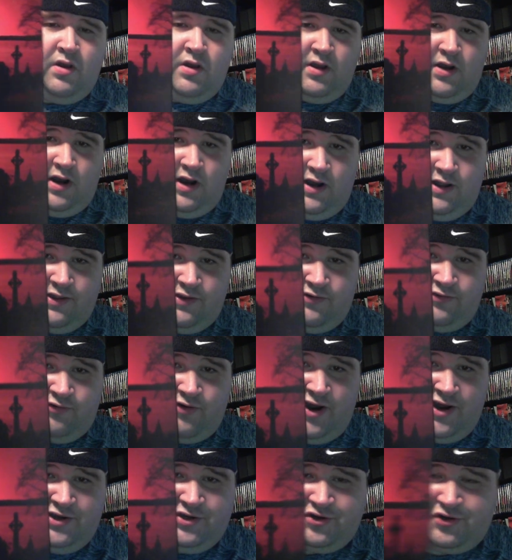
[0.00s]
The
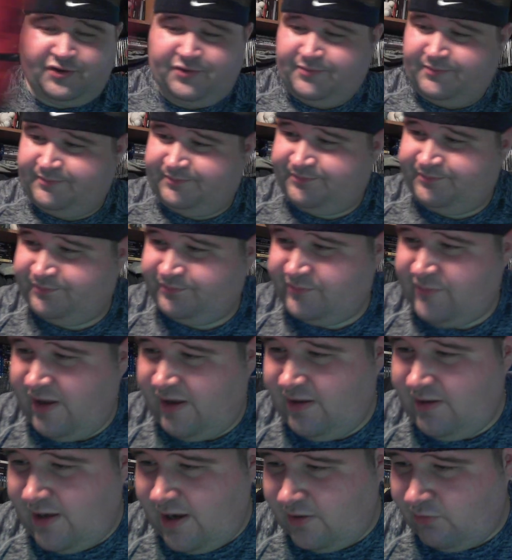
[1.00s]
Stranger,
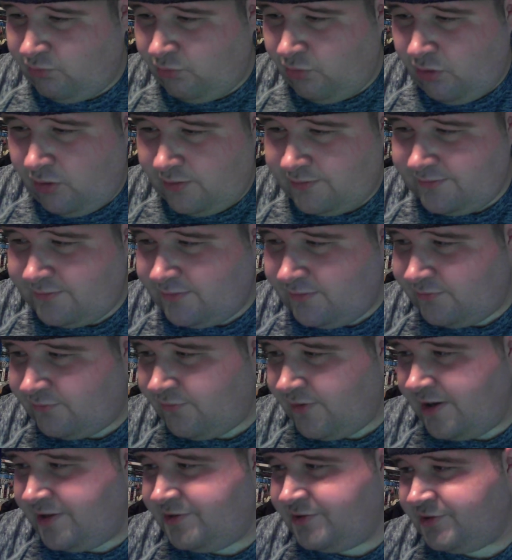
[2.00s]
Eli Ross, The
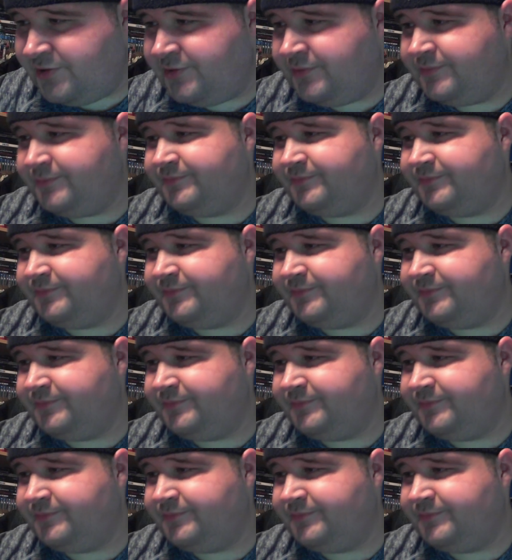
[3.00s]
Stranger.